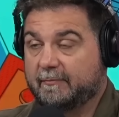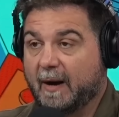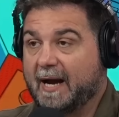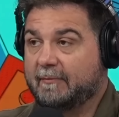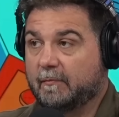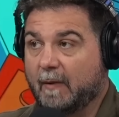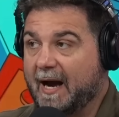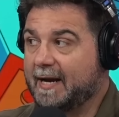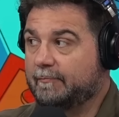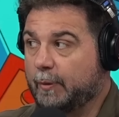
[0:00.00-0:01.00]

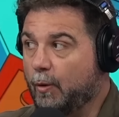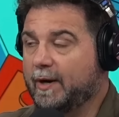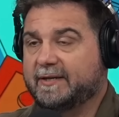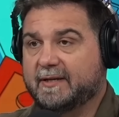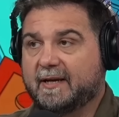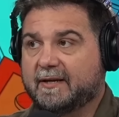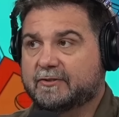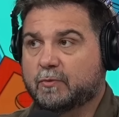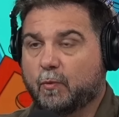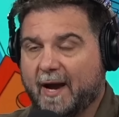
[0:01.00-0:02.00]
My point
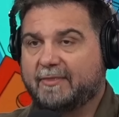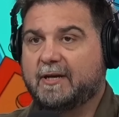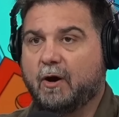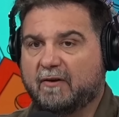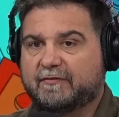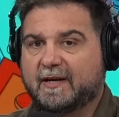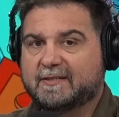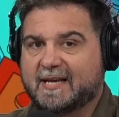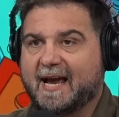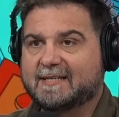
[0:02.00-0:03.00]
is, when the
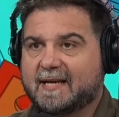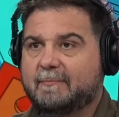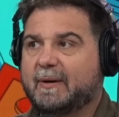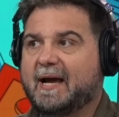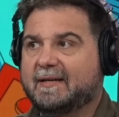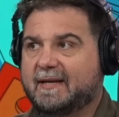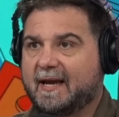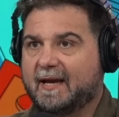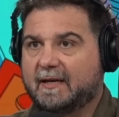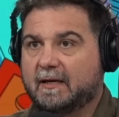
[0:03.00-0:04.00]
offense has a bad
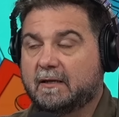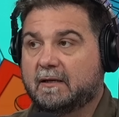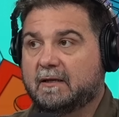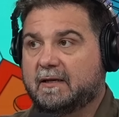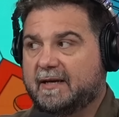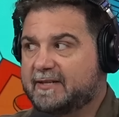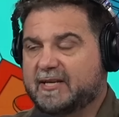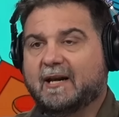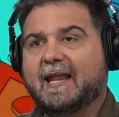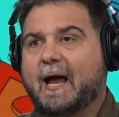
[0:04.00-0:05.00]
day, is
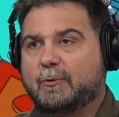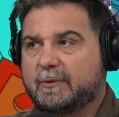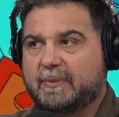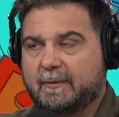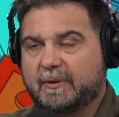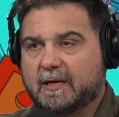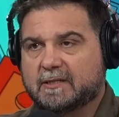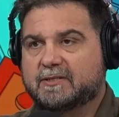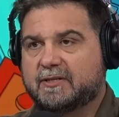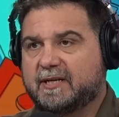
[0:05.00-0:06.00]
it allowed to be
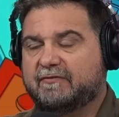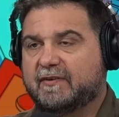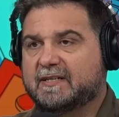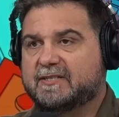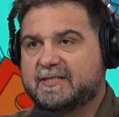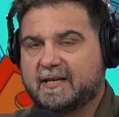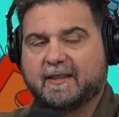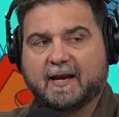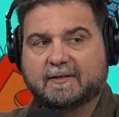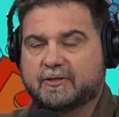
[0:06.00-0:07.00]
because the defense did
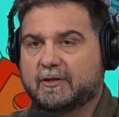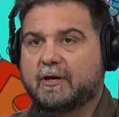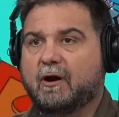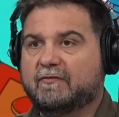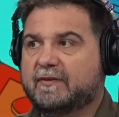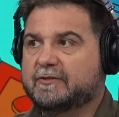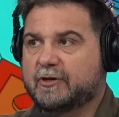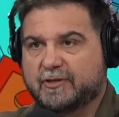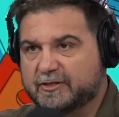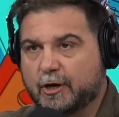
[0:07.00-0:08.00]
that to the offense, or
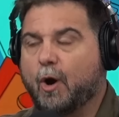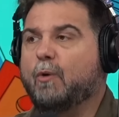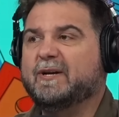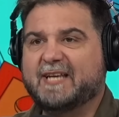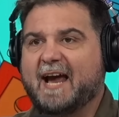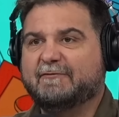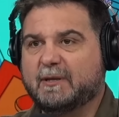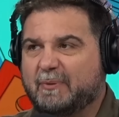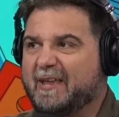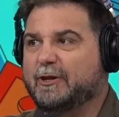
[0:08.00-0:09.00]
does it always have to
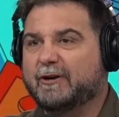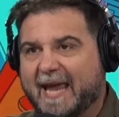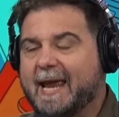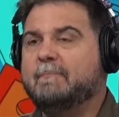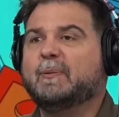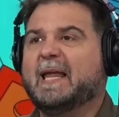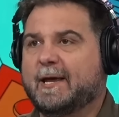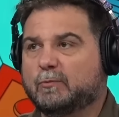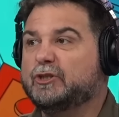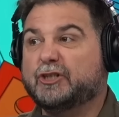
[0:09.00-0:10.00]
be their game plan?